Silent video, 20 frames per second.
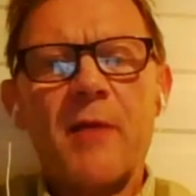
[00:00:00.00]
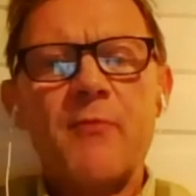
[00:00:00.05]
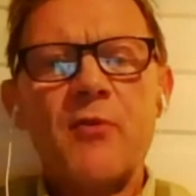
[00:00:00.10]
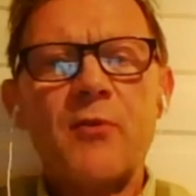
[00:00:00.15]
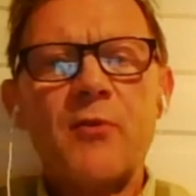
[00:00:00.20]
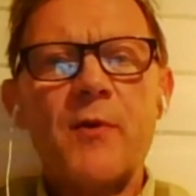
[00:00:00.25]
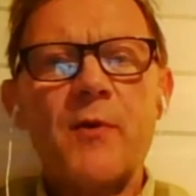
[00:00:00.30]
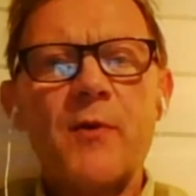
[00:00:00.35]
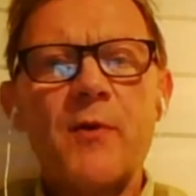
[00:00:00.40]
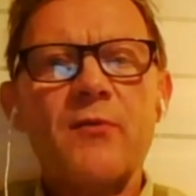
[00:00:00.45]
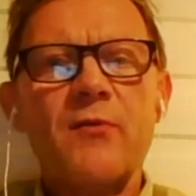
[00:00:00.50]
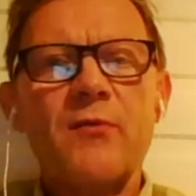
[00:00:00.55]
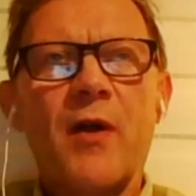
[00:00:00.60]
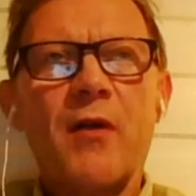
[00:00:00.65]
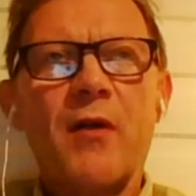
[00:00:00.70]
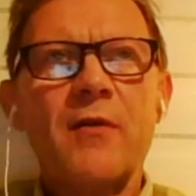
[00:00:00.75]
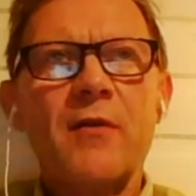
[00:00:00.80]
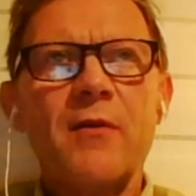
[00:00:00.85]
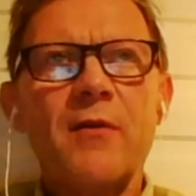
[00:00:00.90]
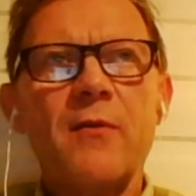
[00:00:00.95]
You do it
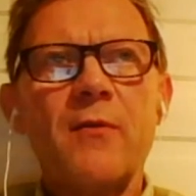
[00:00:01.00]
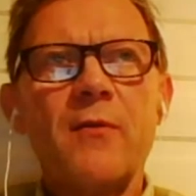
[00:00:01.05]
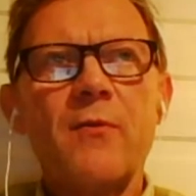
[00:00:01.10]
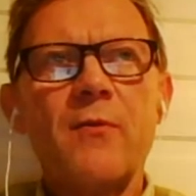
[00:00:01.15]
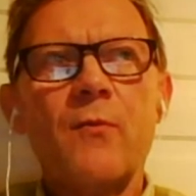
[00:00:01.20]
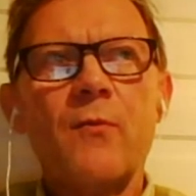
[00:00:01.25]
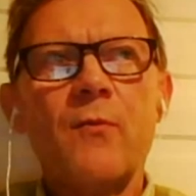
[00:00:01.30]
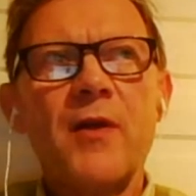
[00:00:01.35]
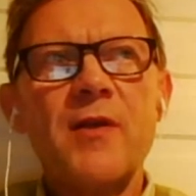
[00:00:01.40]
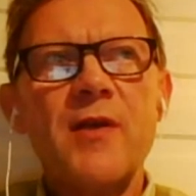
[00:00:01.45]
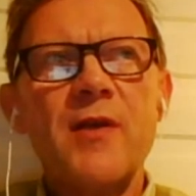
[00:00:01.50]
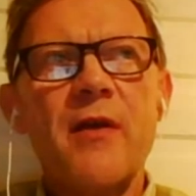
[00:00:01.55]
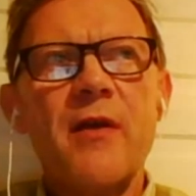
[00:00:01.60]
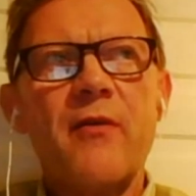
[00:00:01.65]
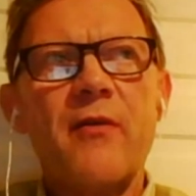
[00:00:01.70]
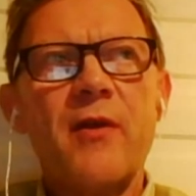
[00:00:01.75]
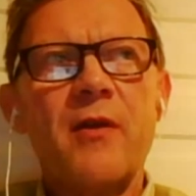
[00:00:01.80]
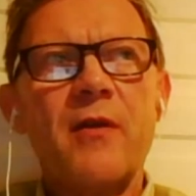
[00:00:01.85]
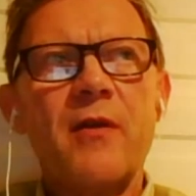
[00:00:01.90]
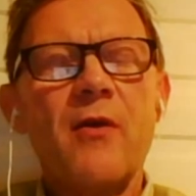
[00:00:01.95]
one
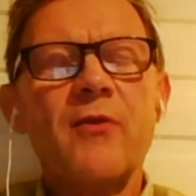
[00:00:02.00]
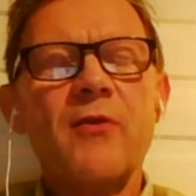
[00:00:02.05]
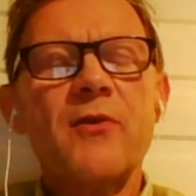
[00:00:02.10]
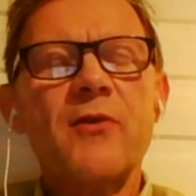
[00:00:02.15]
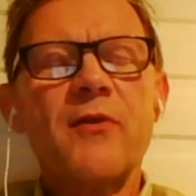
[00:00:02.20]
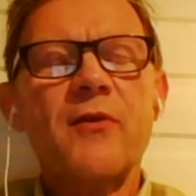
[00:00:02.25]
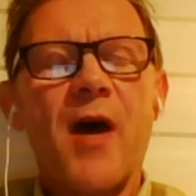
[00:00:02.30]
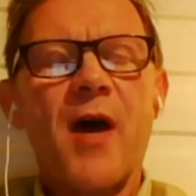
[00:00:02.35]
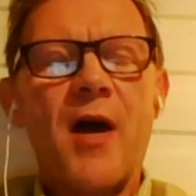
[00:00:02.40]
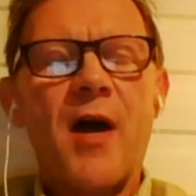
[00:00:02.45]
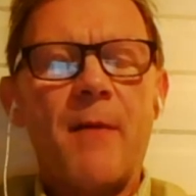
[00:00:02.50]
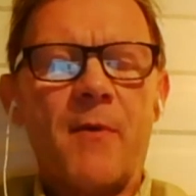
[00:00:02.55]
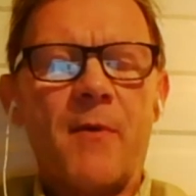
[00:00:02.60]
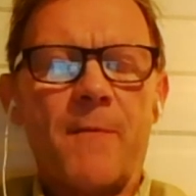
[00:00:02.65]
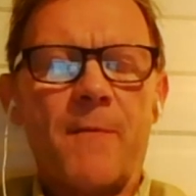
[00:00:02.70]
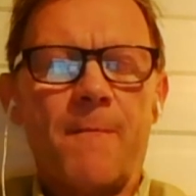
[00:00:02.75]
year at a time.